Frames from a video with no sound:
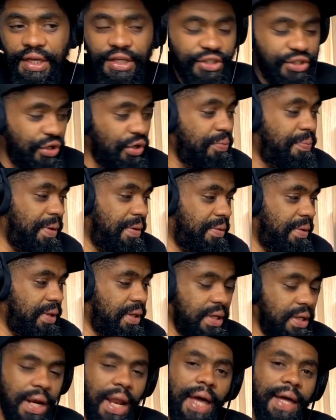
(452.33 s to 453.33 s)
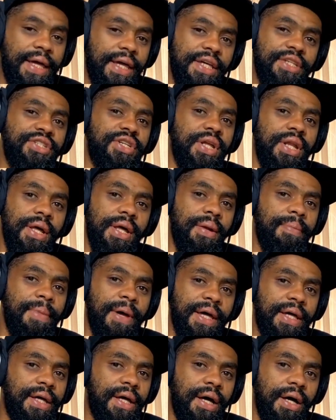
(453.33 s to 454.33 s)
He should be... Like, he's going
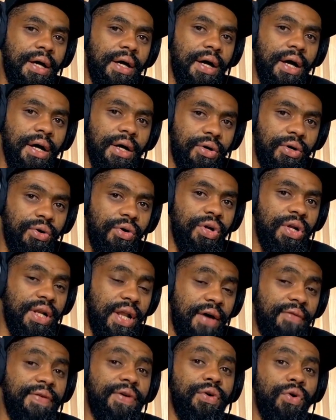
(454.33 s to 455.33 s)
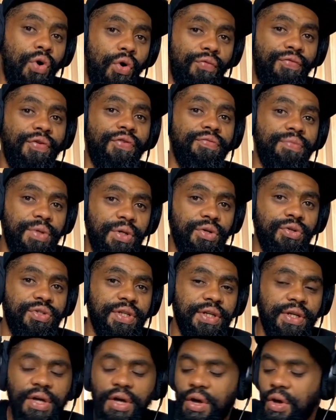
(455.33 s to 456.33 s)
to make a good living off of
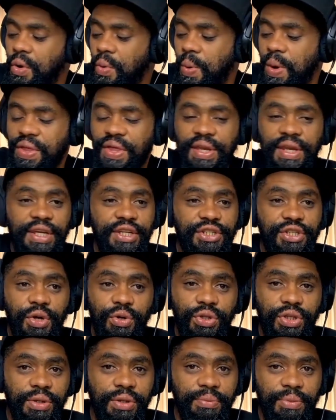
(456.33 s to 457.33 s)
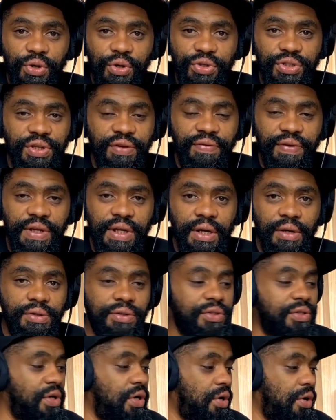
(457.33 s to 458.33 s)
music. Whether he's shooting music
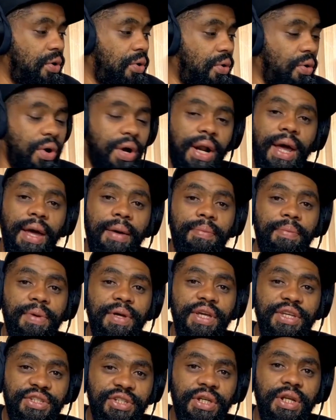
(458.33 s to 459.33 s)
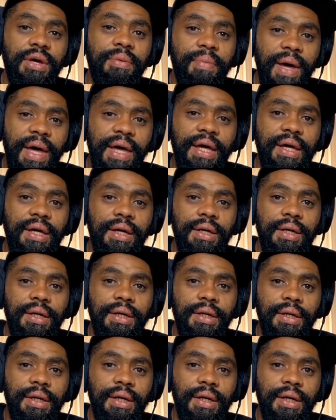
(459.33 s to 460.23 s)
videos or rap. He's going to make...